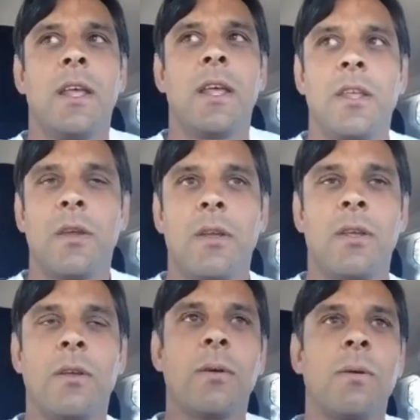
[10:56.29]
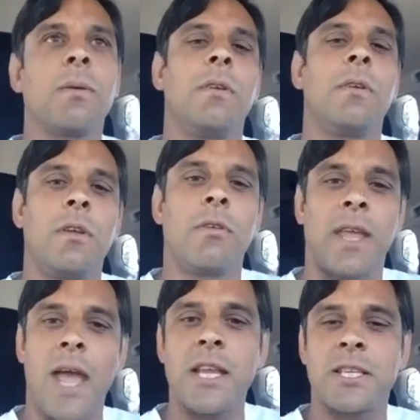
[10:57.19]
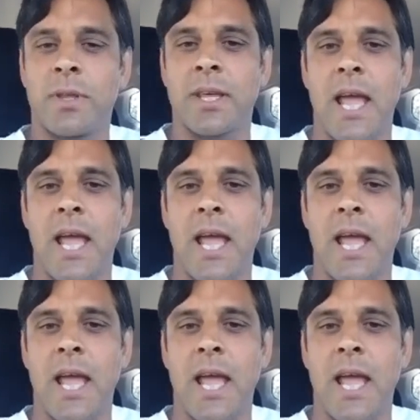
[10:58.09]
you're engaging with a